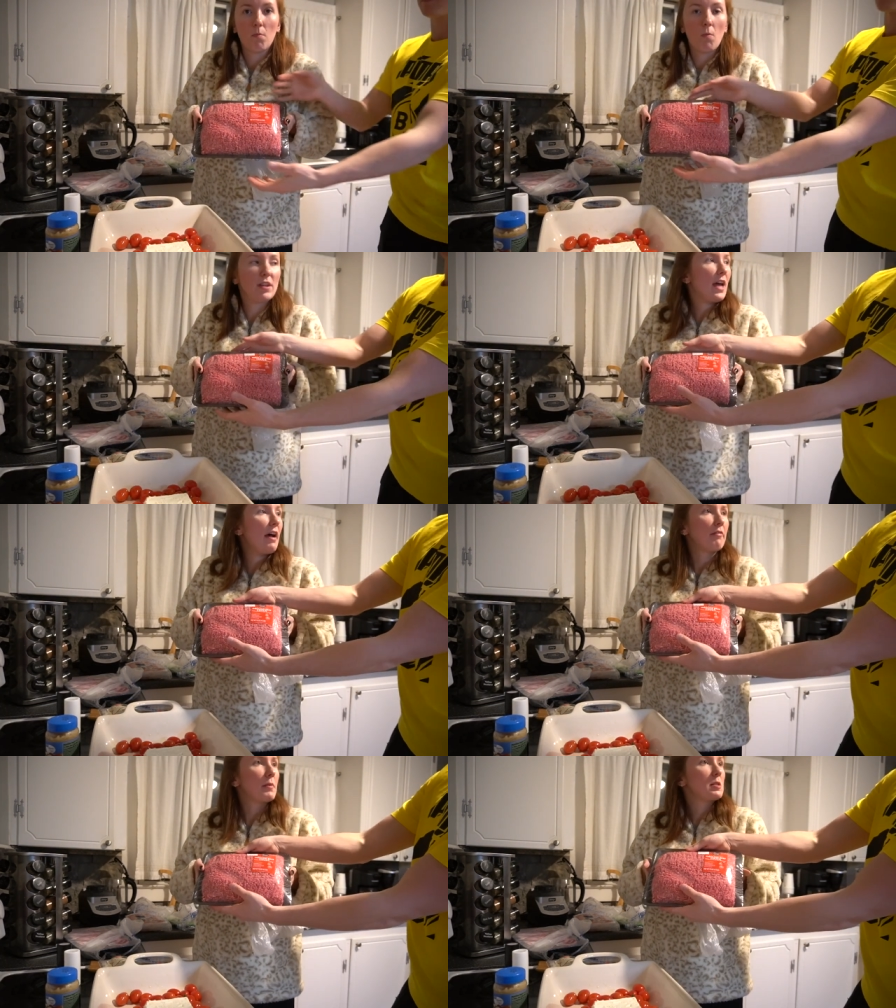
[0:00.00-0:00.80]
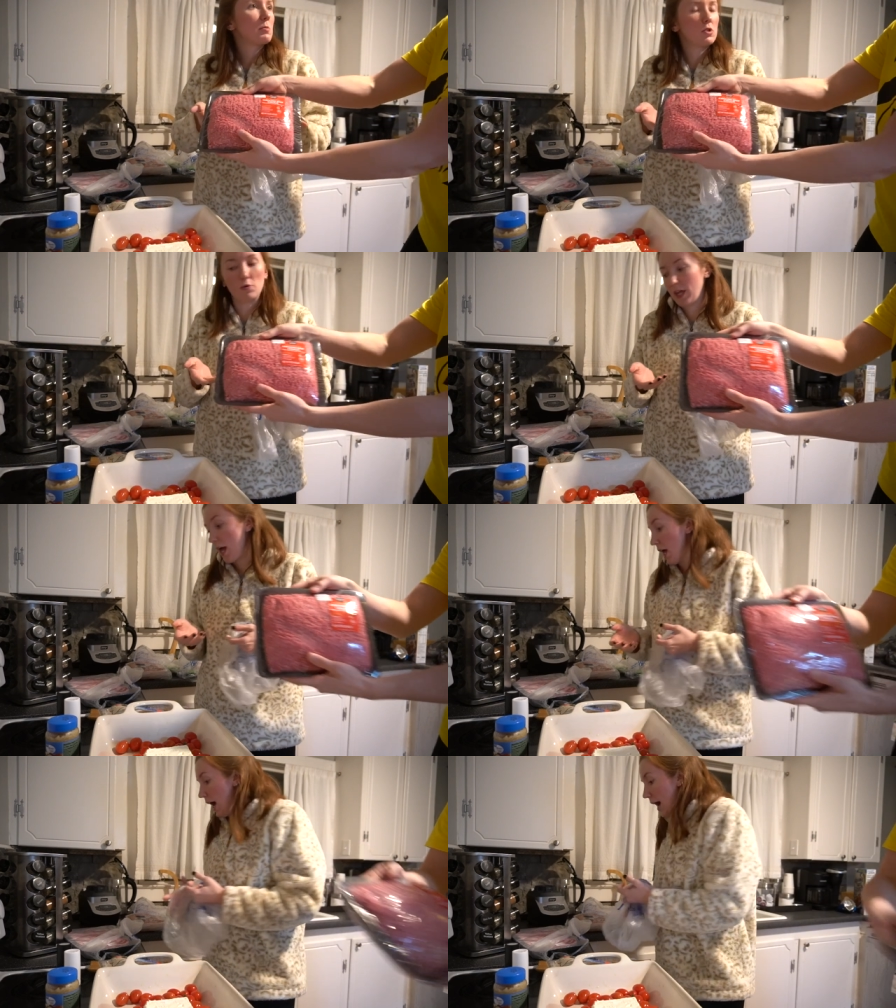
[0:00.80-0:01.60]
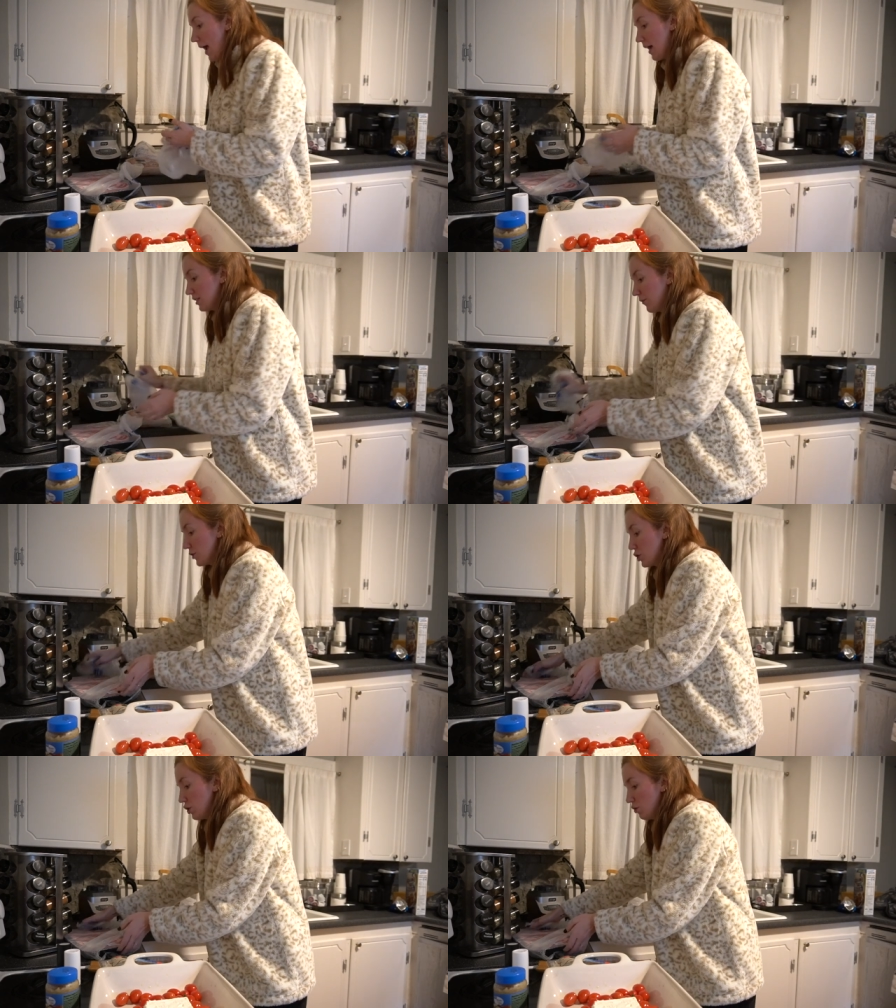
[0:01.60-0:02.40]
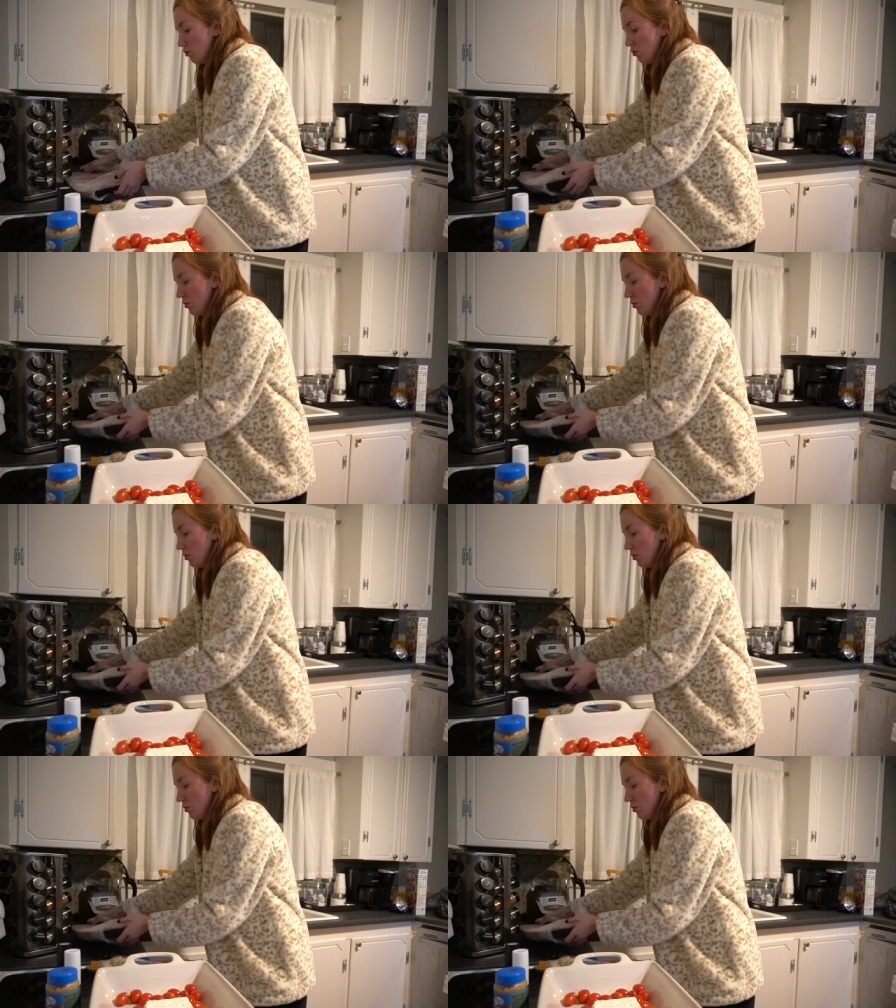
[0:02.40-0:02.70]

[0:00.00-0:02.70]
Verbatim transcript: What the F am I supposed to do with that? I asked for two